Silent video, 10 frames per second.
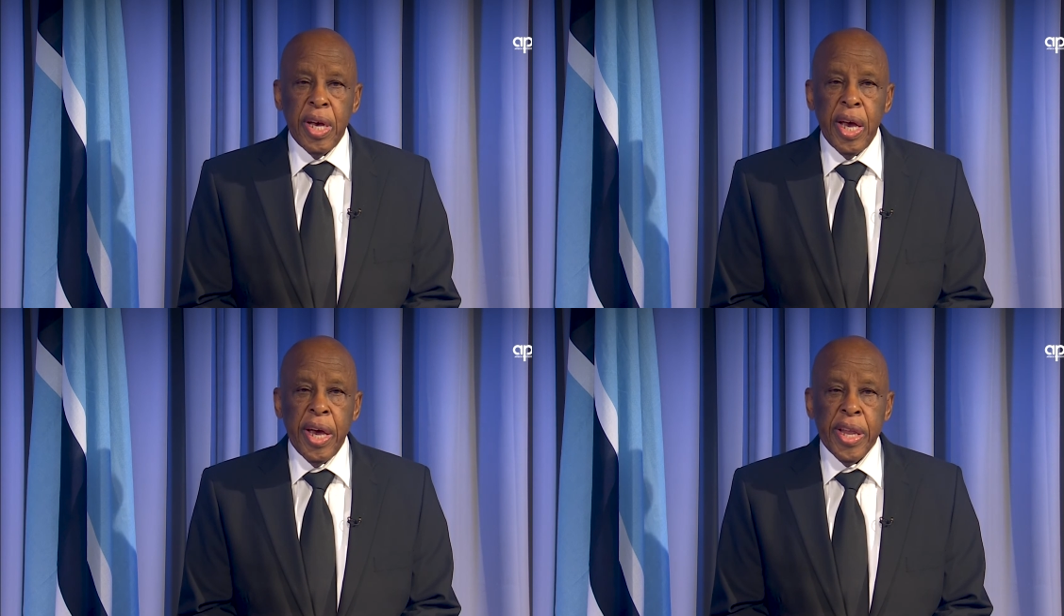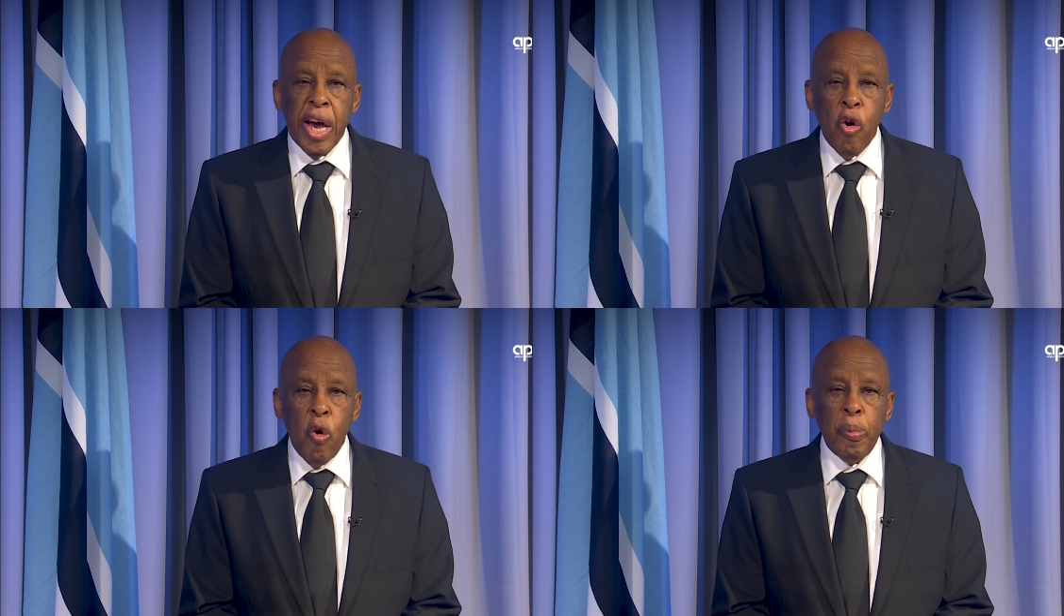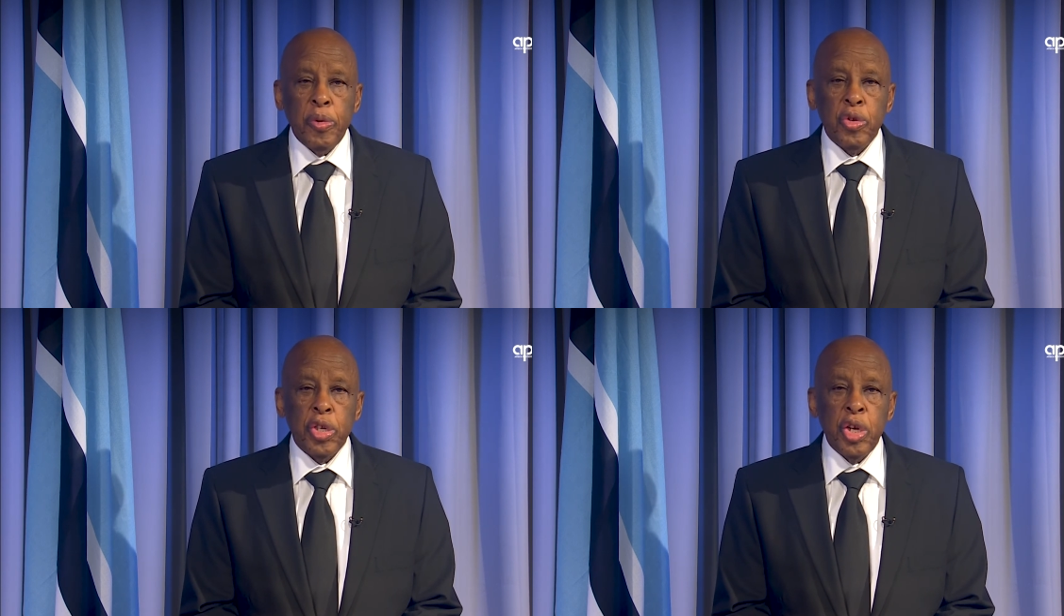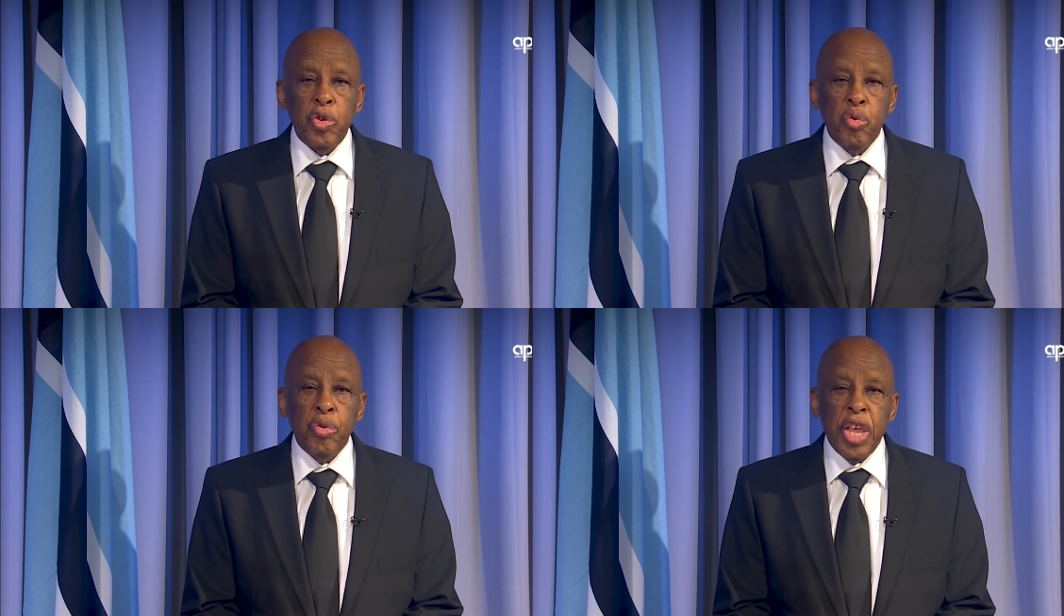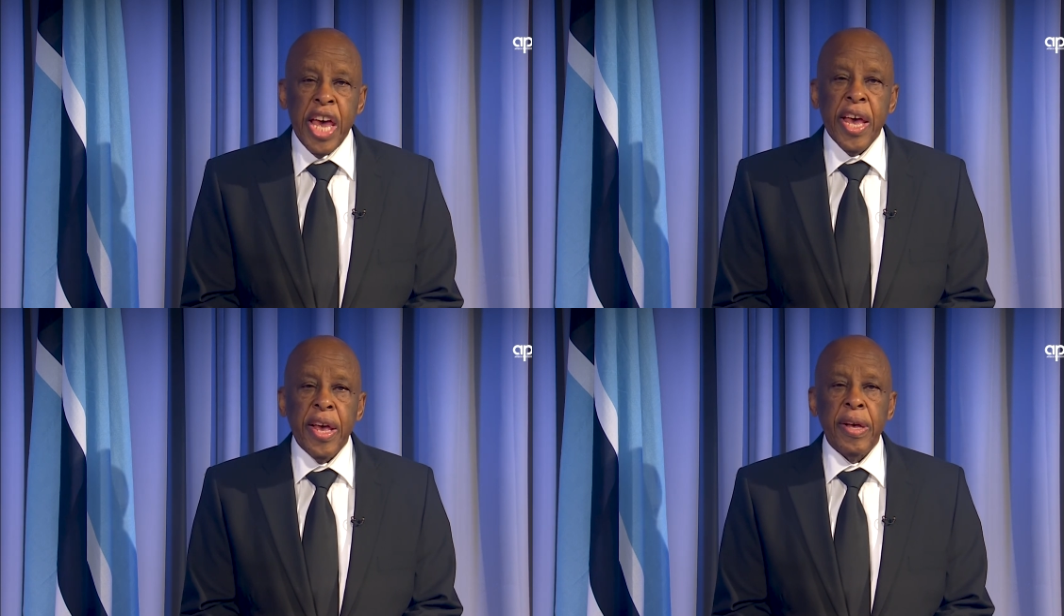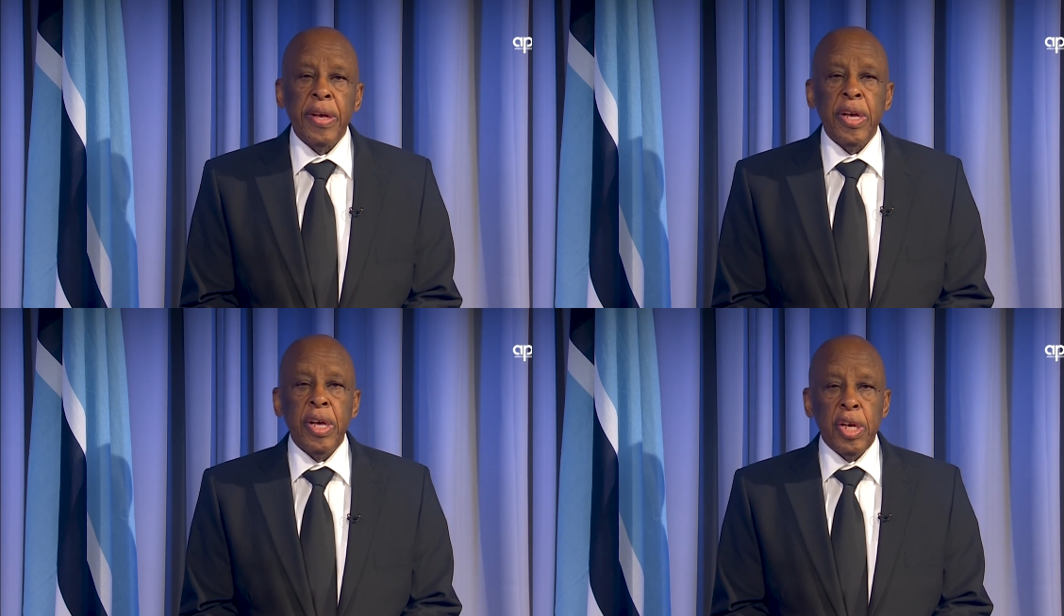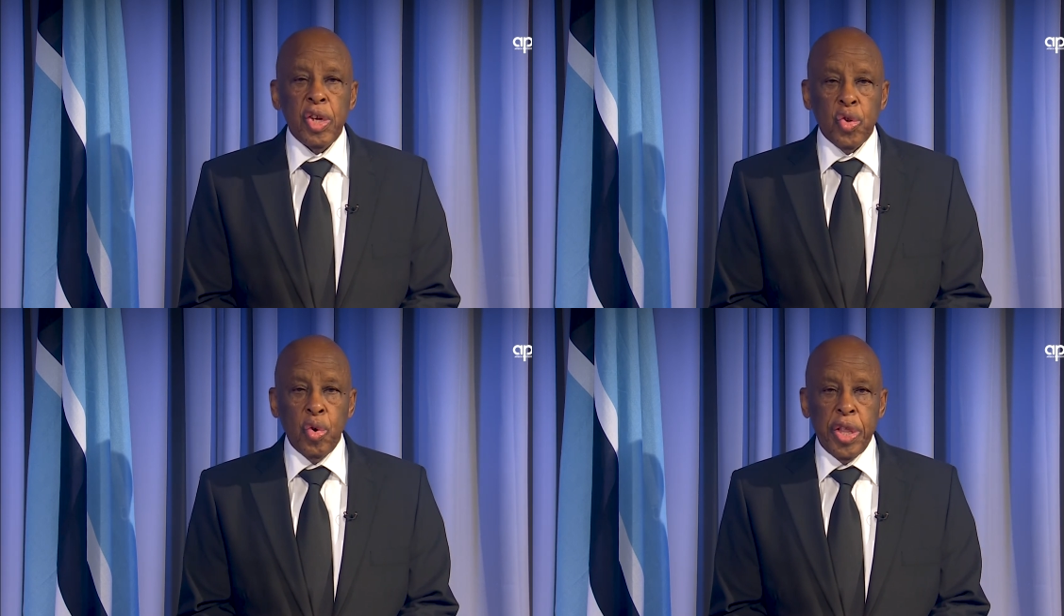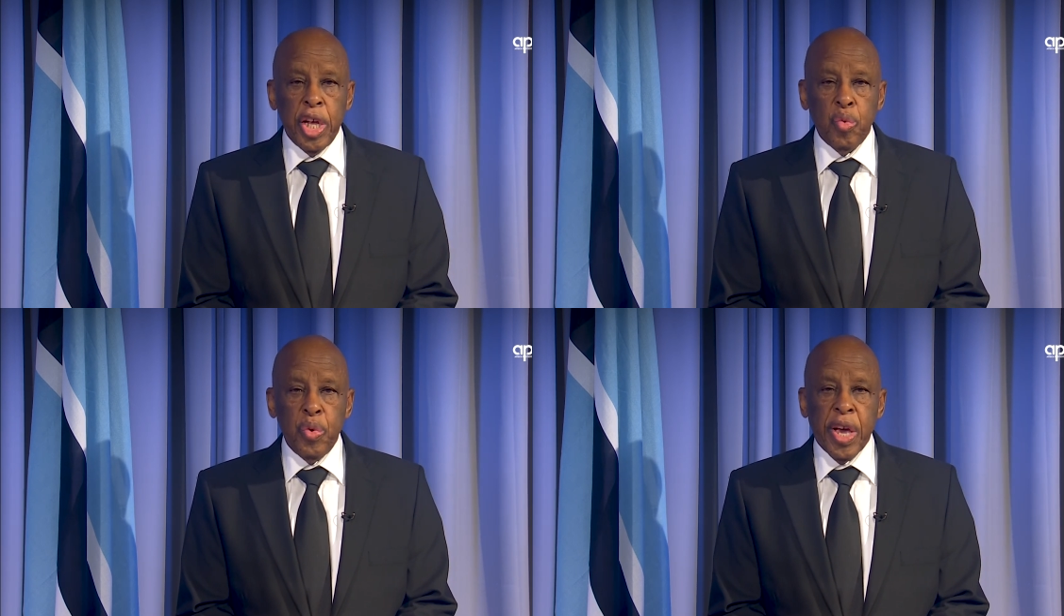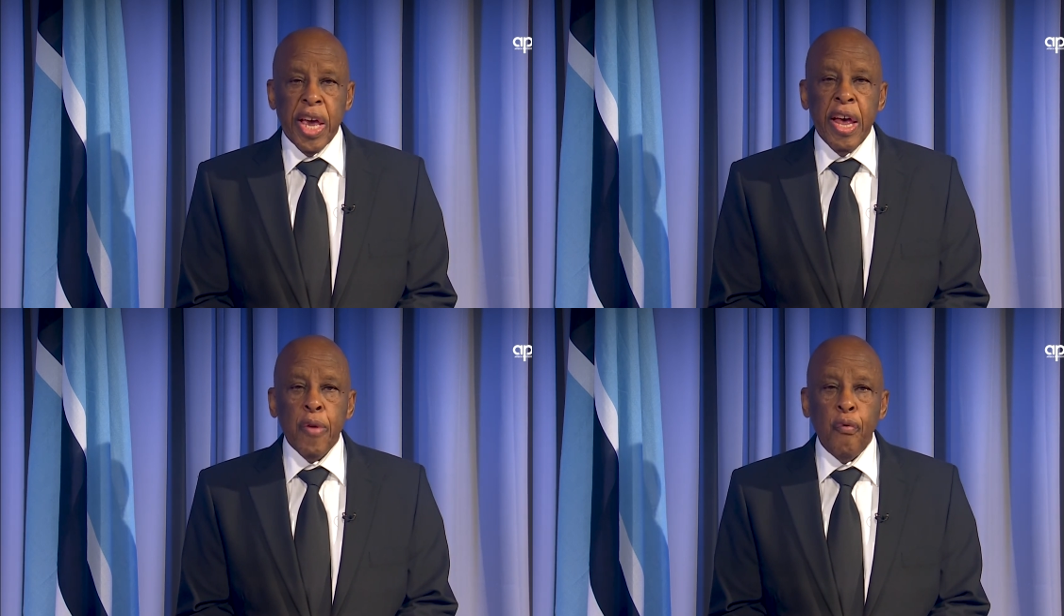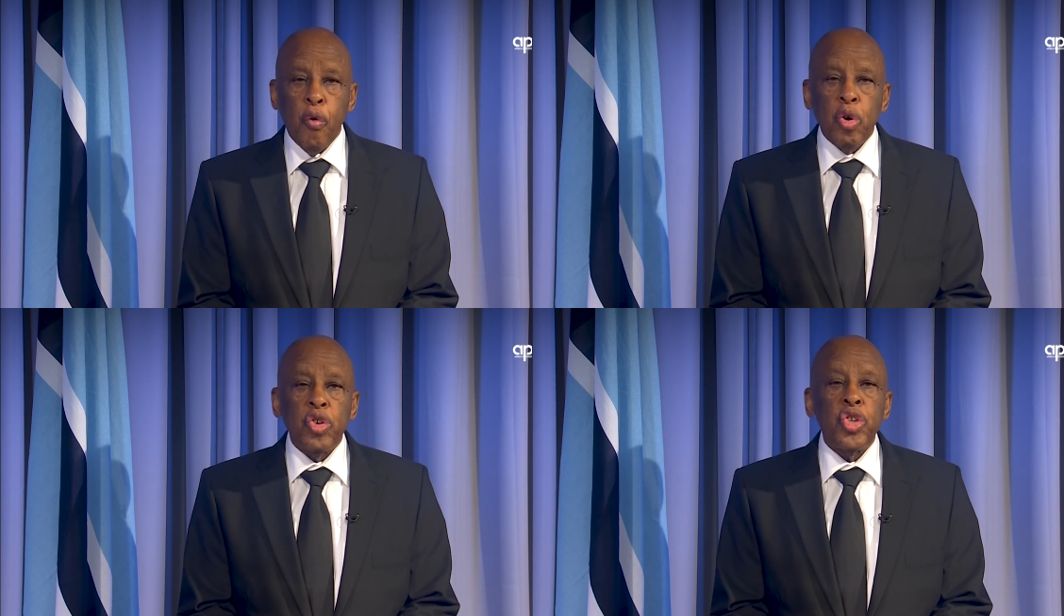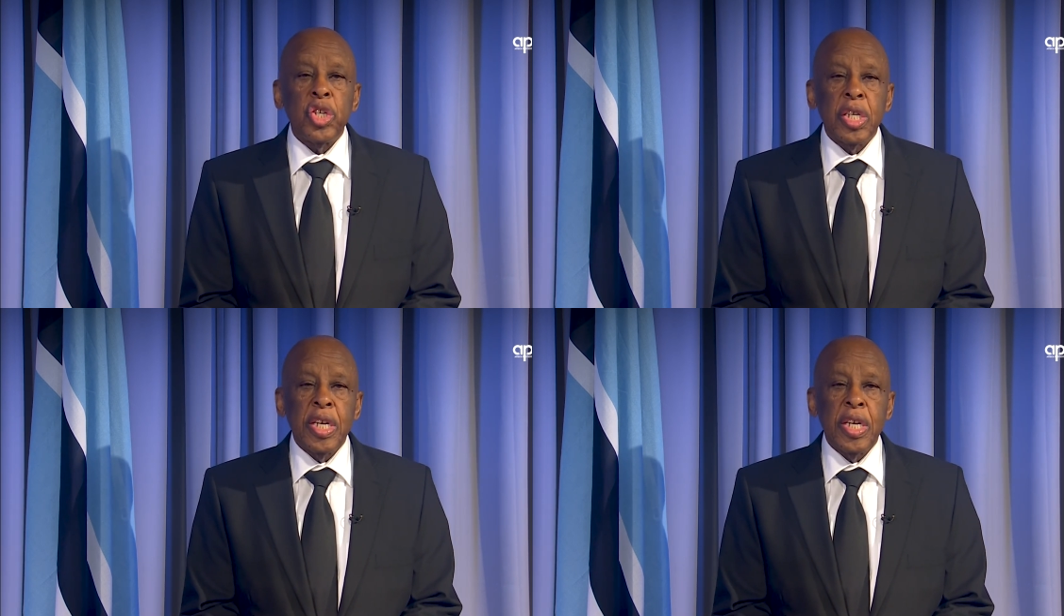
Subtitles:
and I hope to see you there so that we can forge